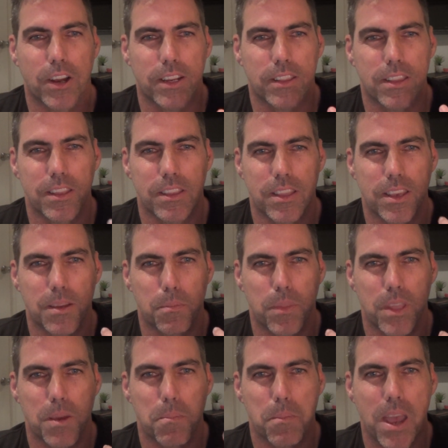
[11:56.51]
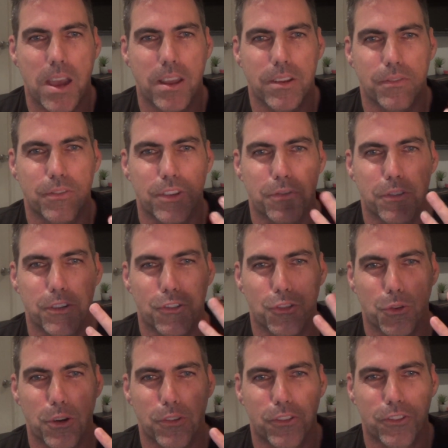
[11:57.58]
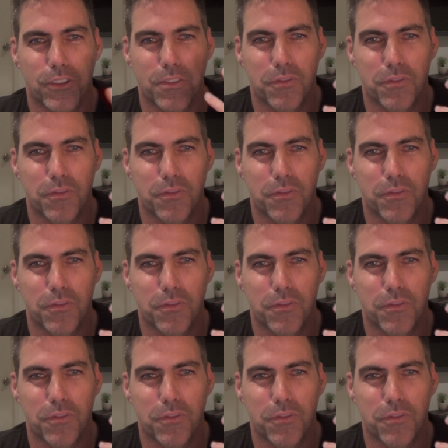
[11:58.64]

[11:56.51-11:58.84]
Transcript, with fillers: like the the the amount of different choices